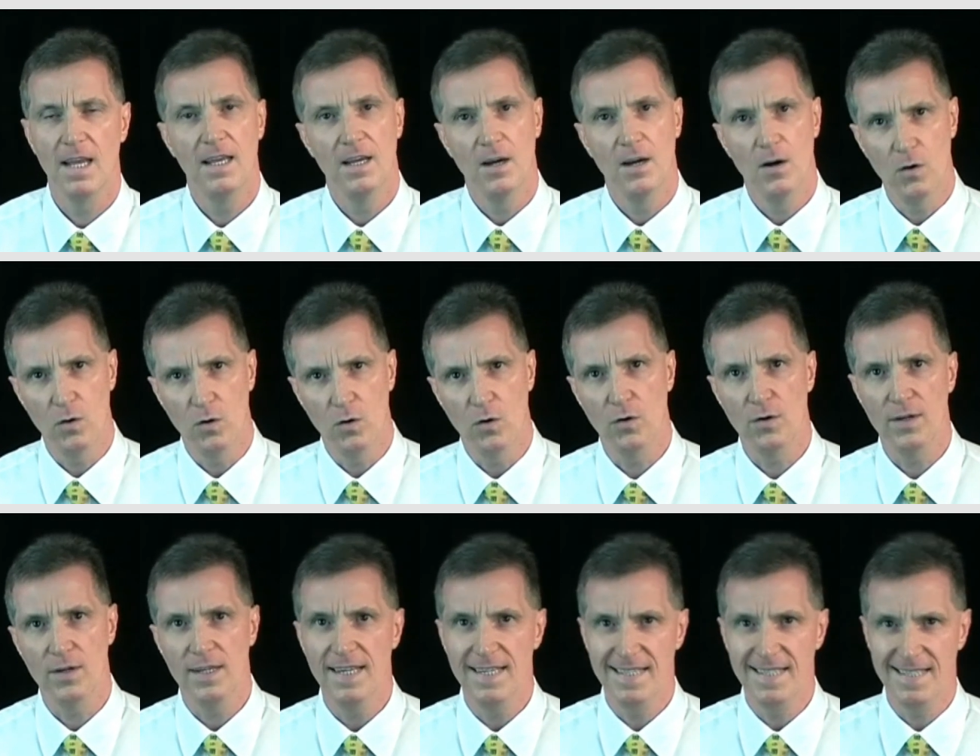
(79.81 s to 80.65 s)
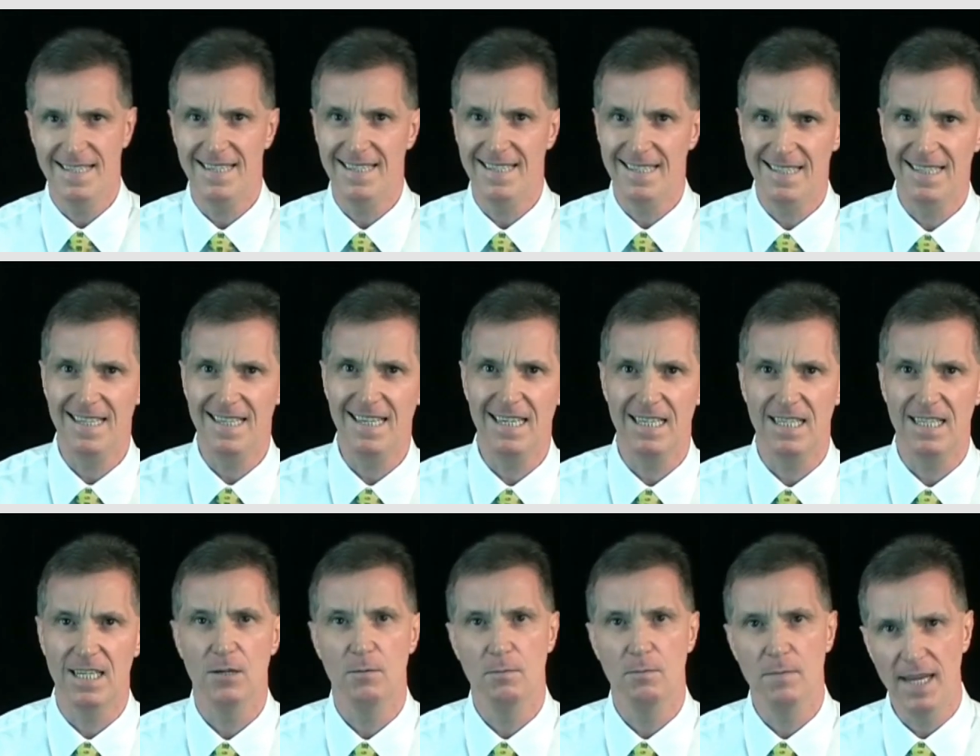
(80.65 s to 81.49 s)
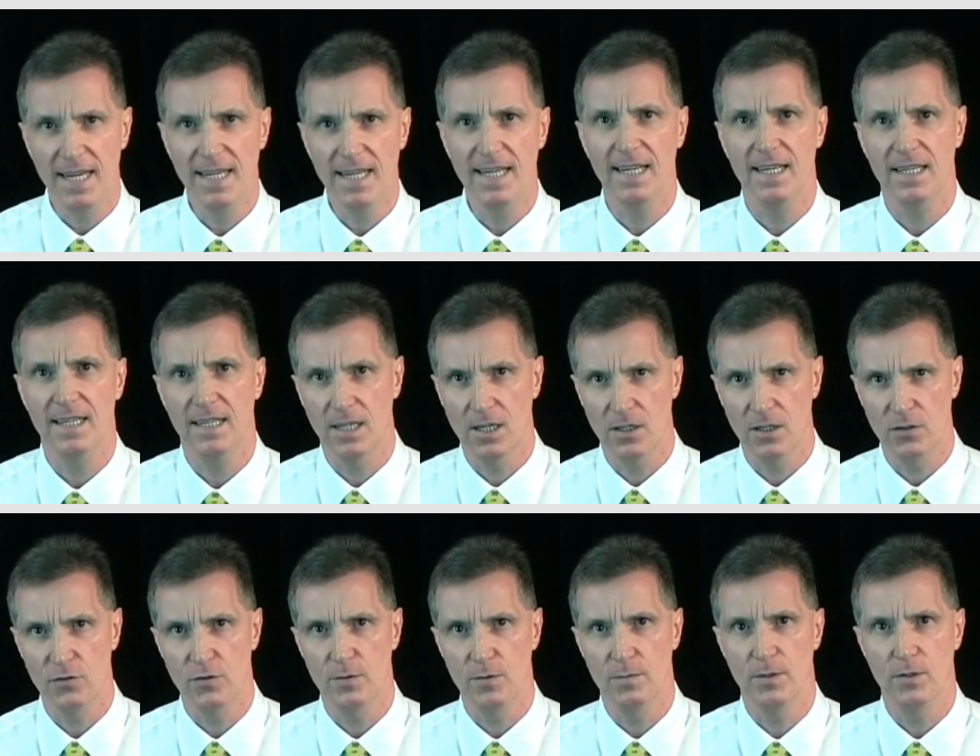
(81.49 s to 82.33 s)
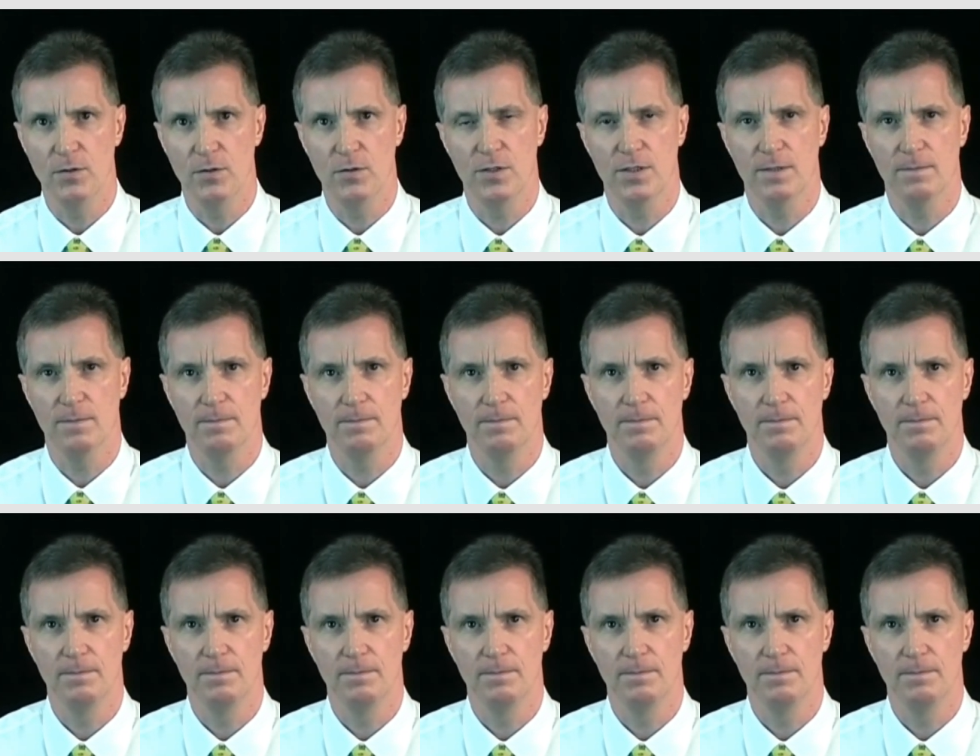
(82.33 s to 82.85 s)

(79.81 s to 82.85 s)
Or is it indeed making a contribution?